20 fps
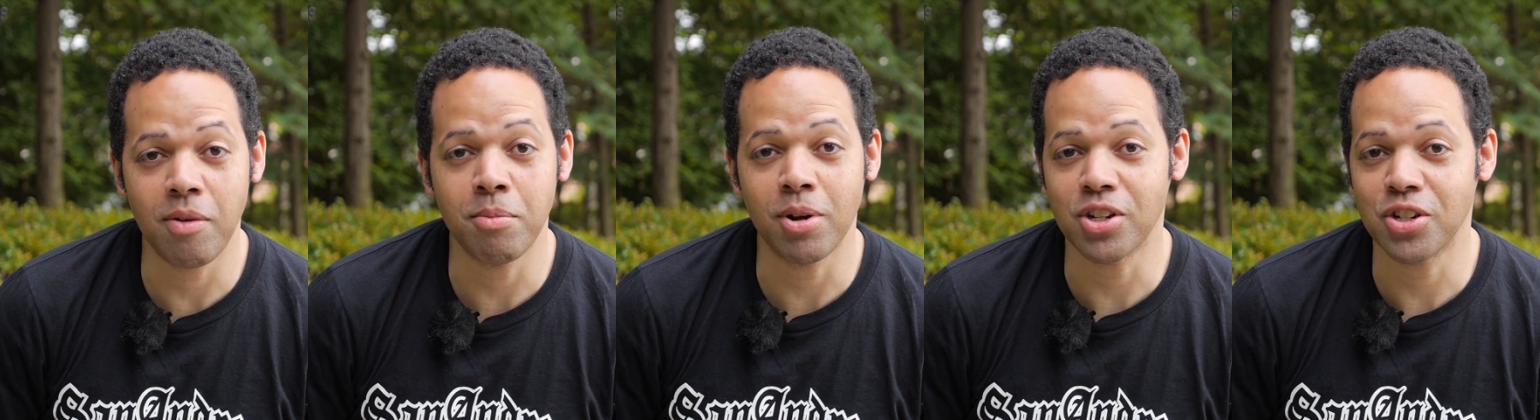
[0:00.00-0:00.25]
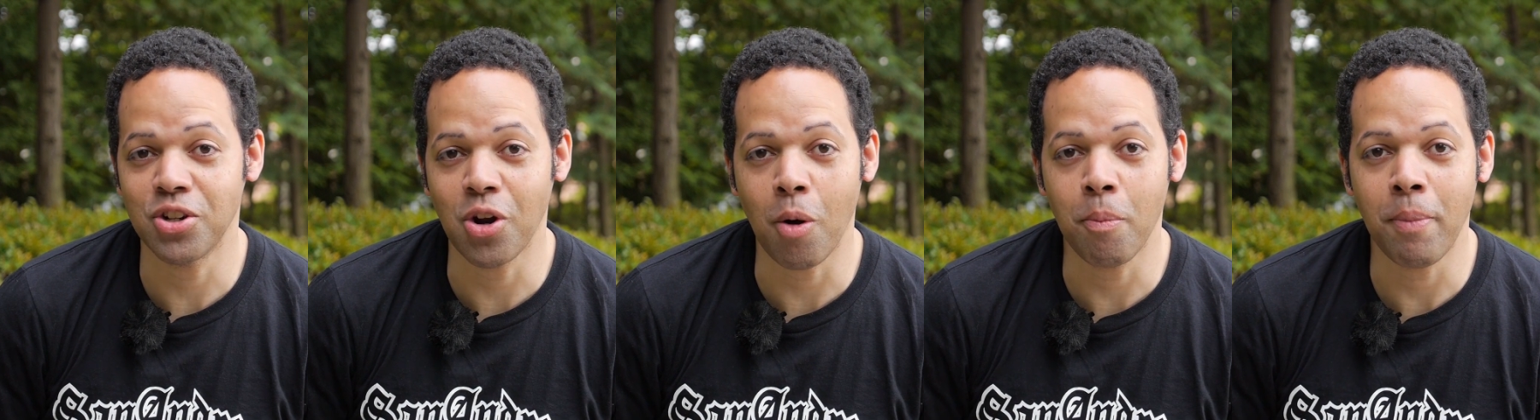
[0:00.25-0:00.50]

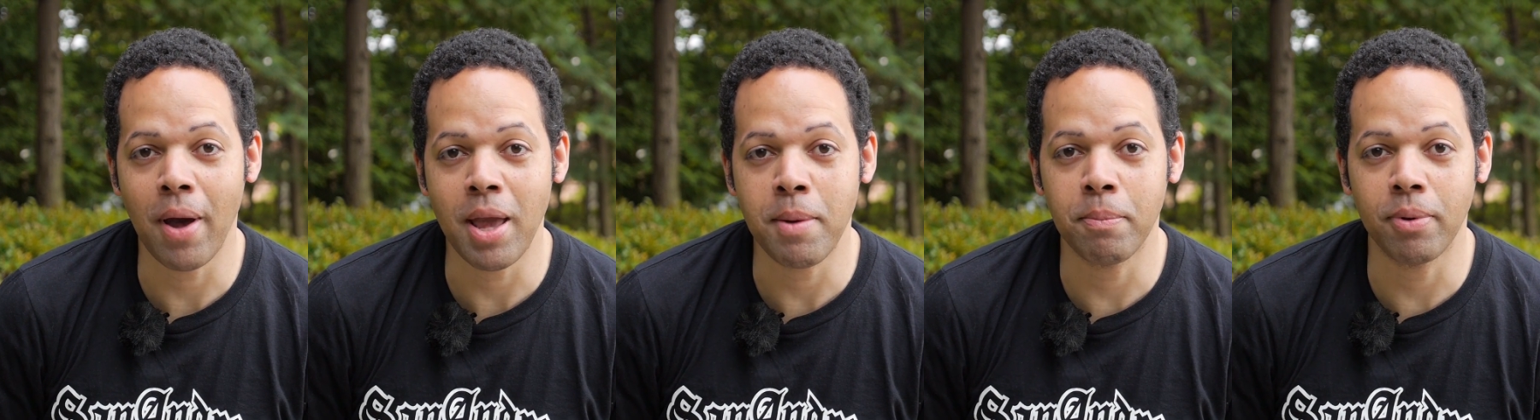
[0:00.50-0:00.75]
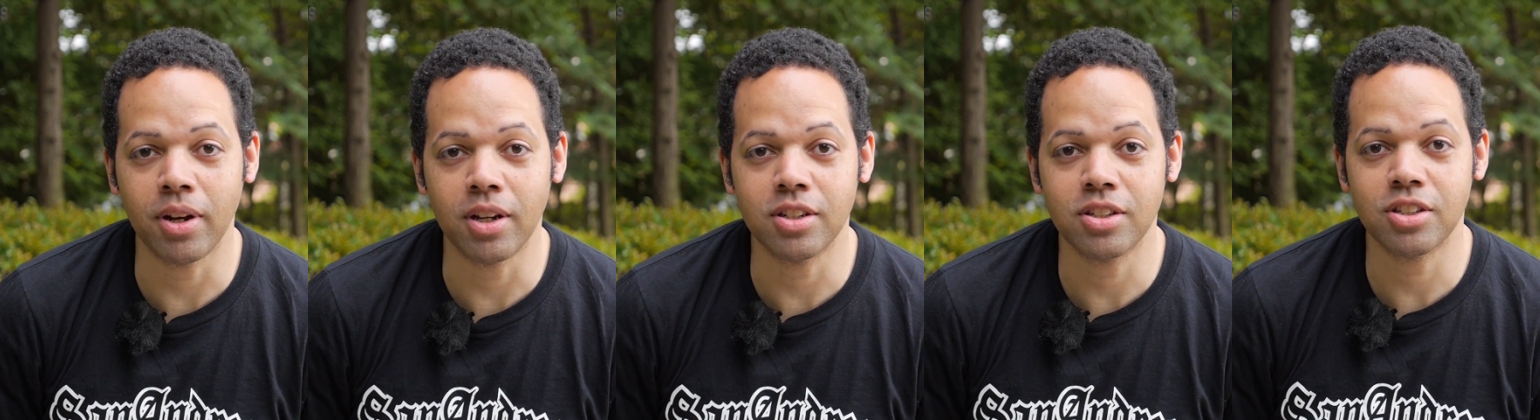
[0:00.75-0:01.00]
much not
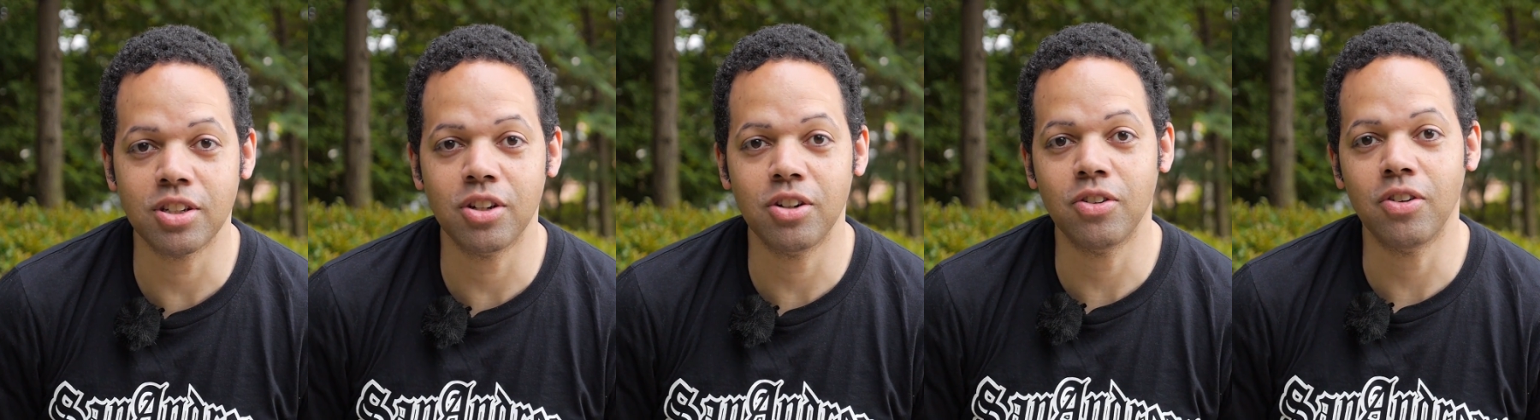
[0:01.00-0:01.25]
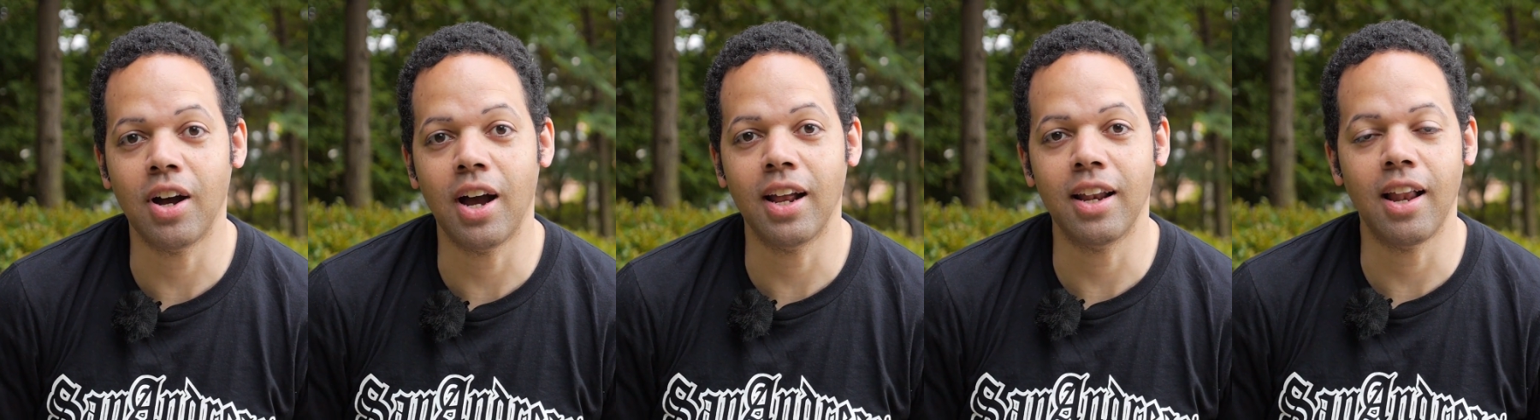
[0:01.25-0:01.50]
paperless,
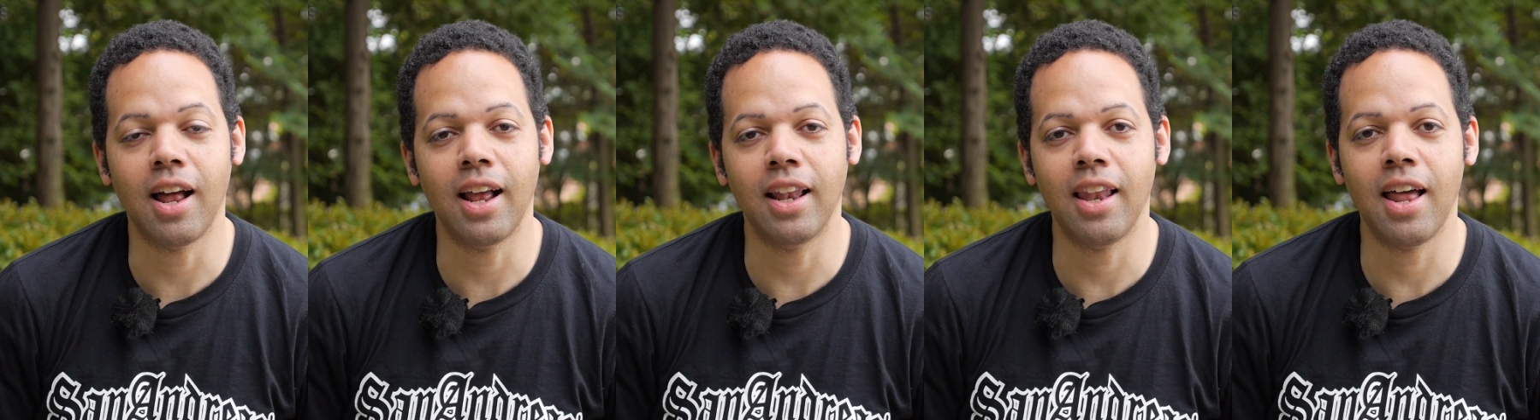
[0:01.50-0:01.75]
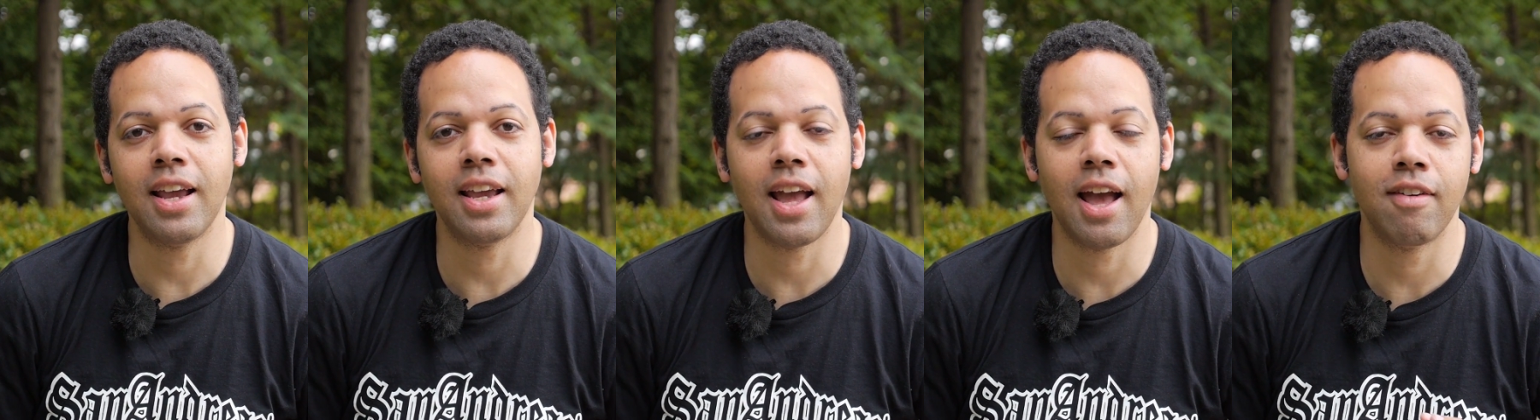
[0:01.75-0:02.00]
so I
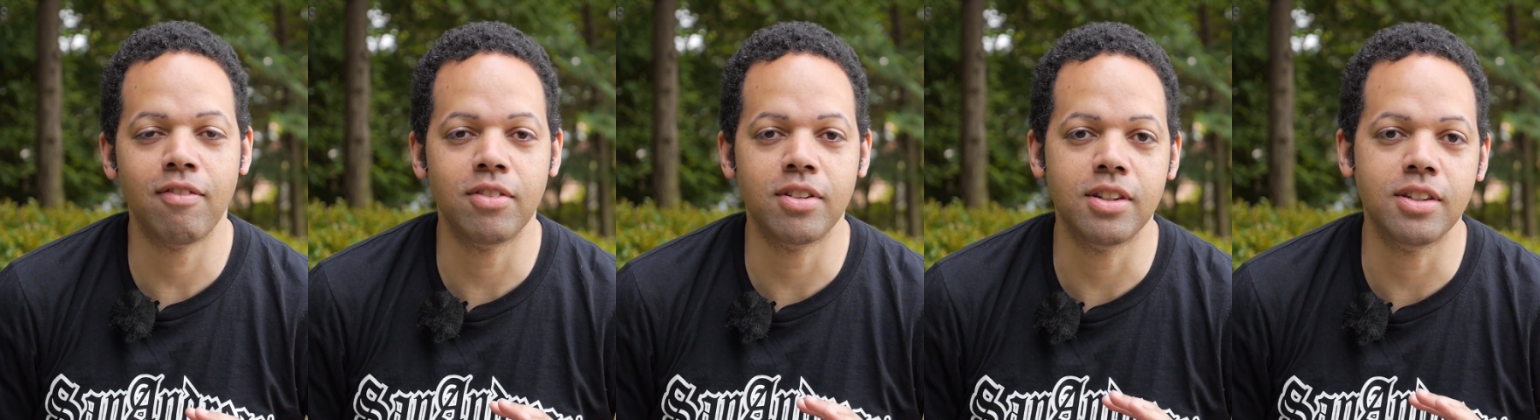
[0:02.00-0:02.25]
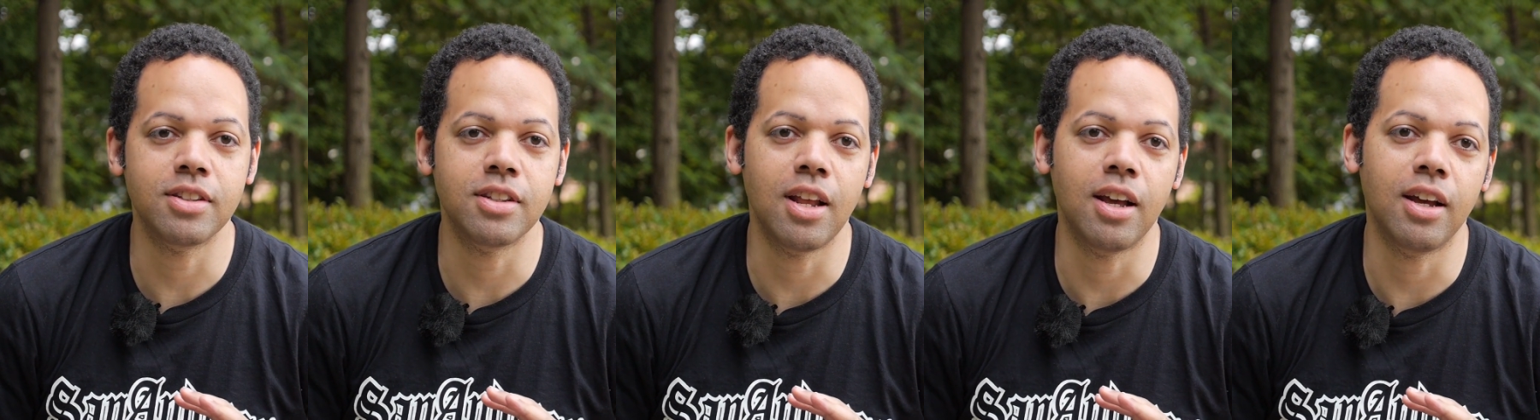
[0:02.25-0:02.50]
like
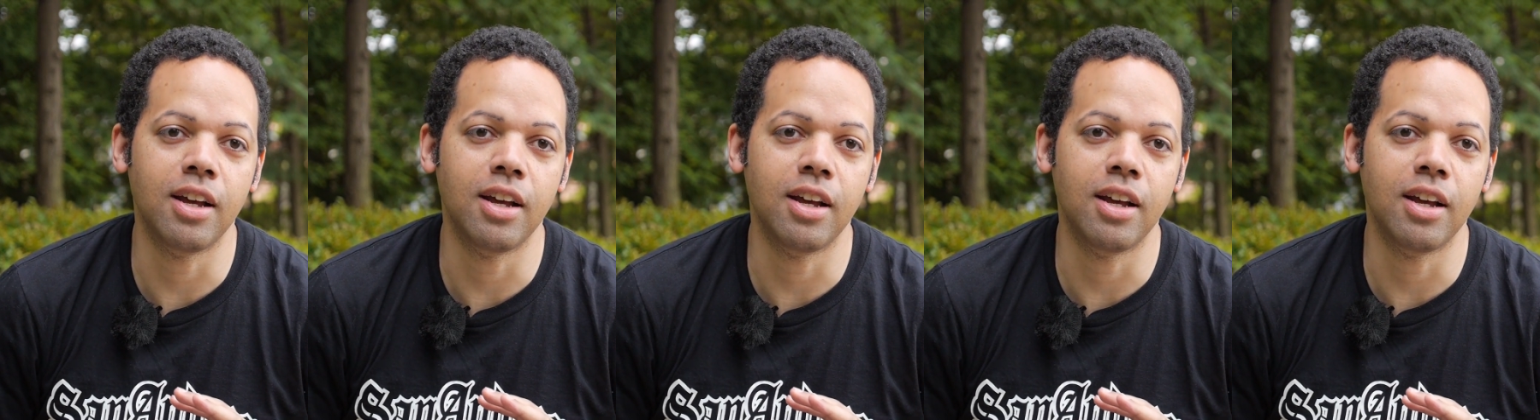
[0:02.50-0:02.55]
having